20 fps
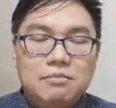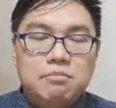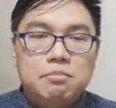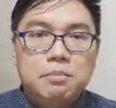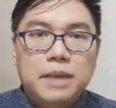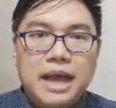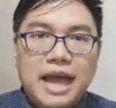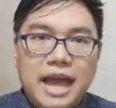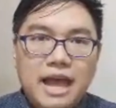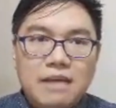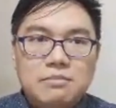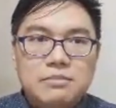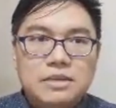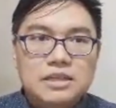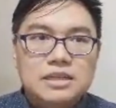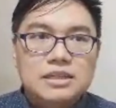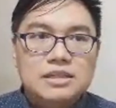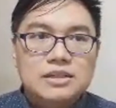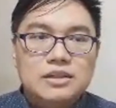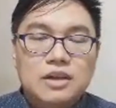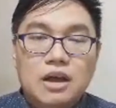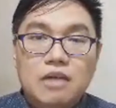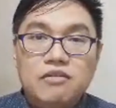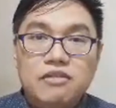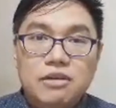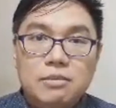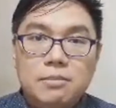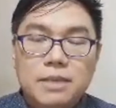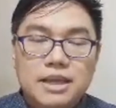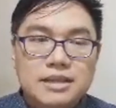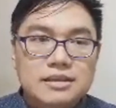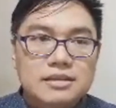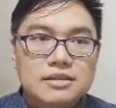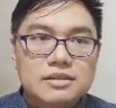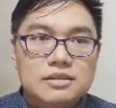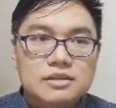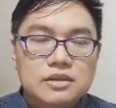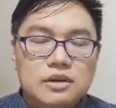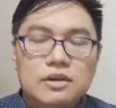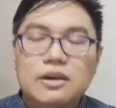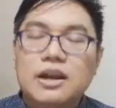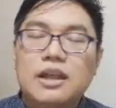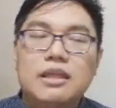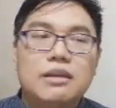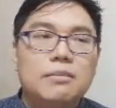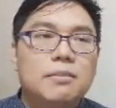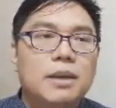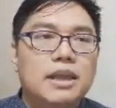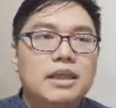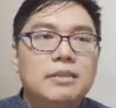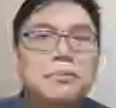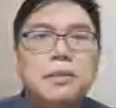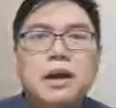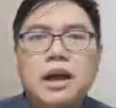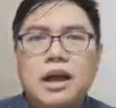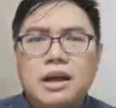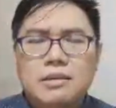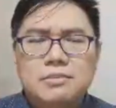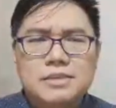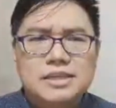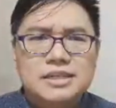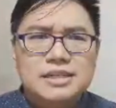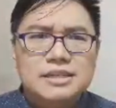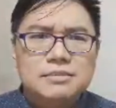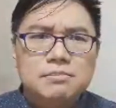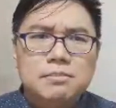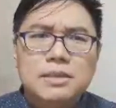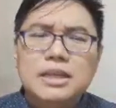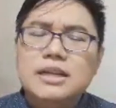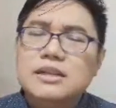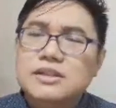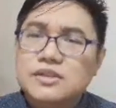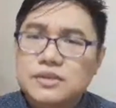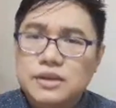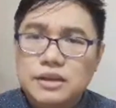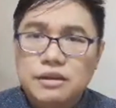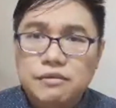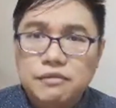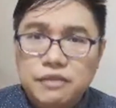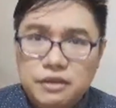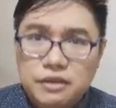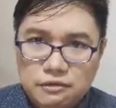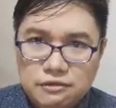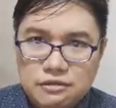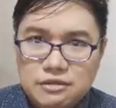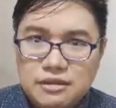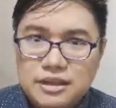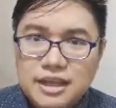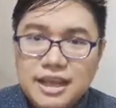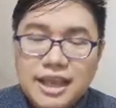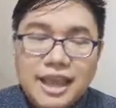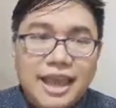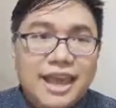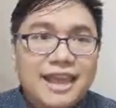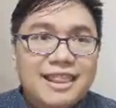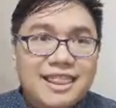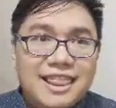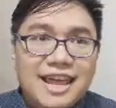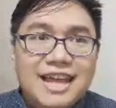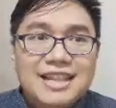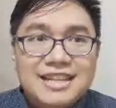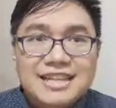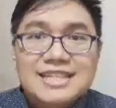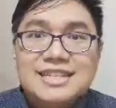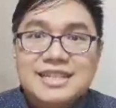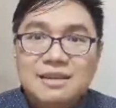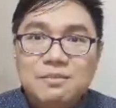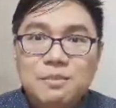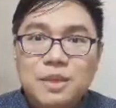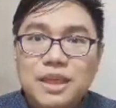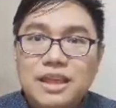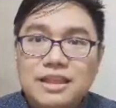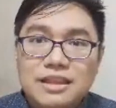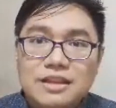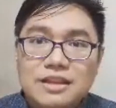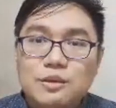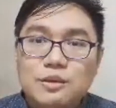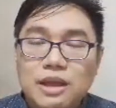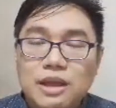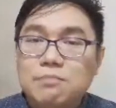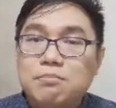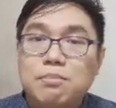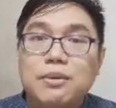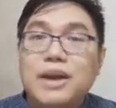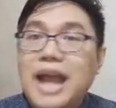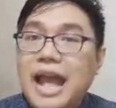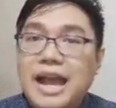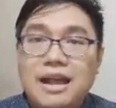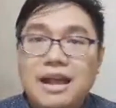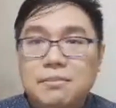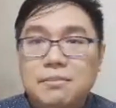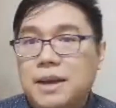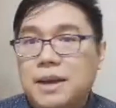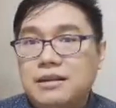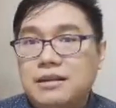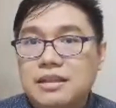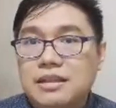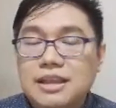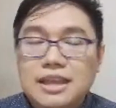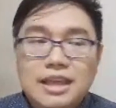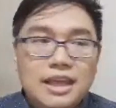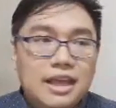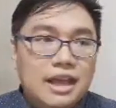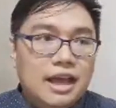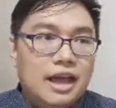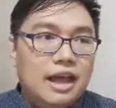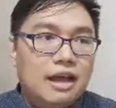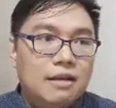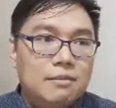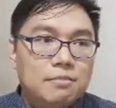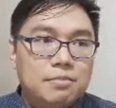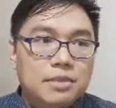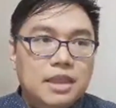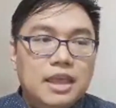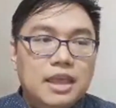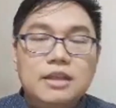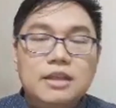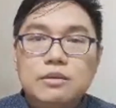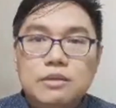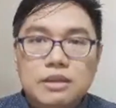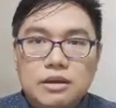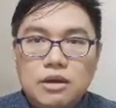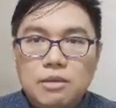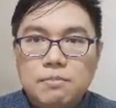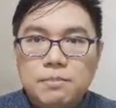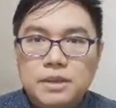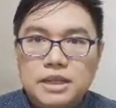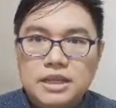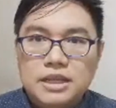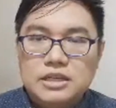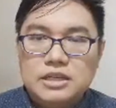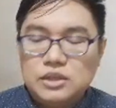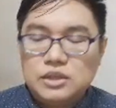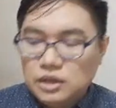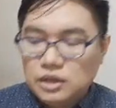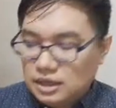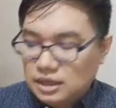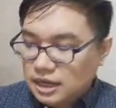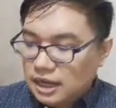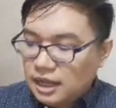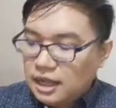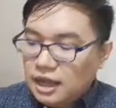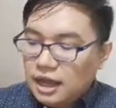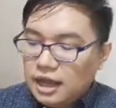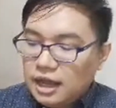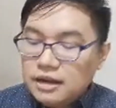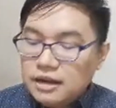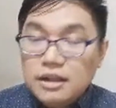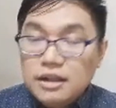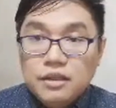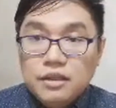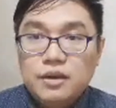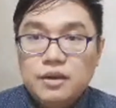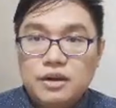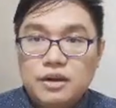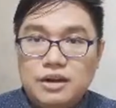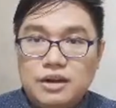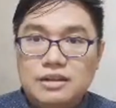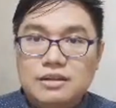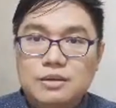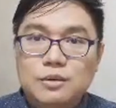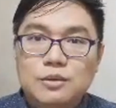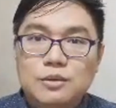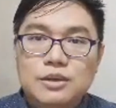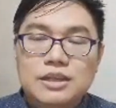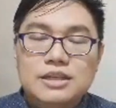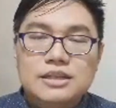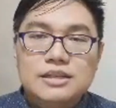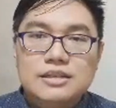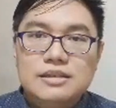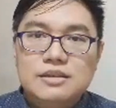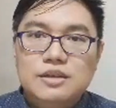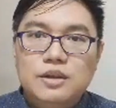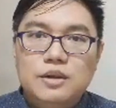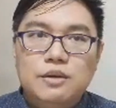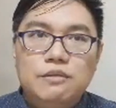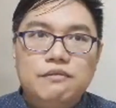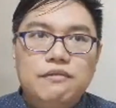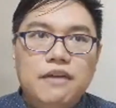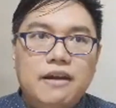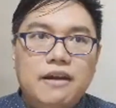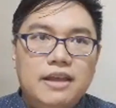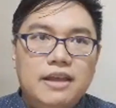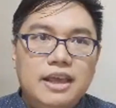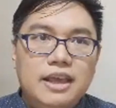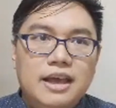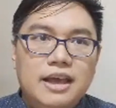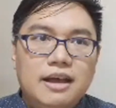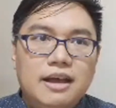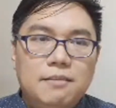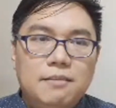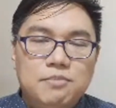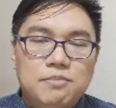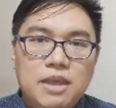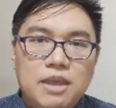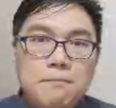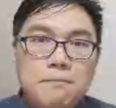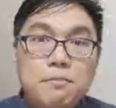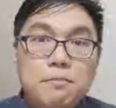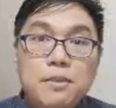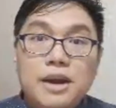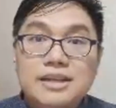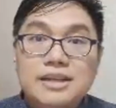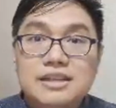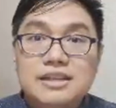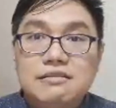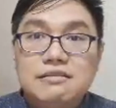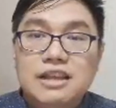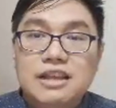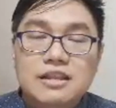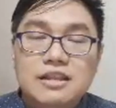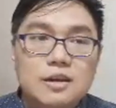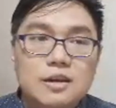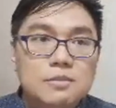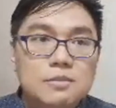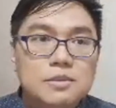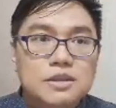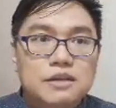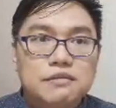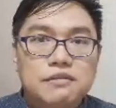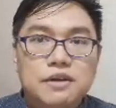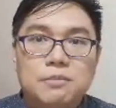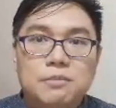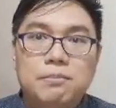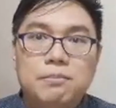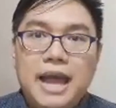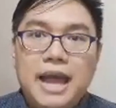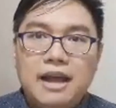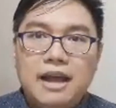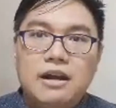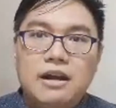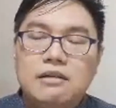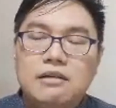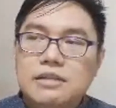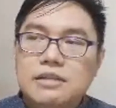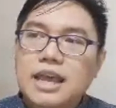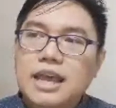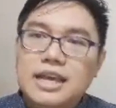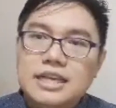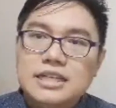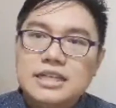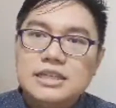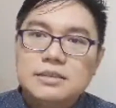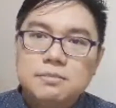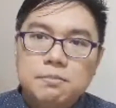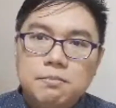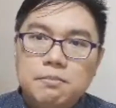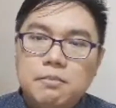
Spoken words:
Bahamas government, or rather by the Bahamas Ministry of Youth. And that is something that you can brag about into the competition. Another girl who is, you know, very impressive in terms of her background is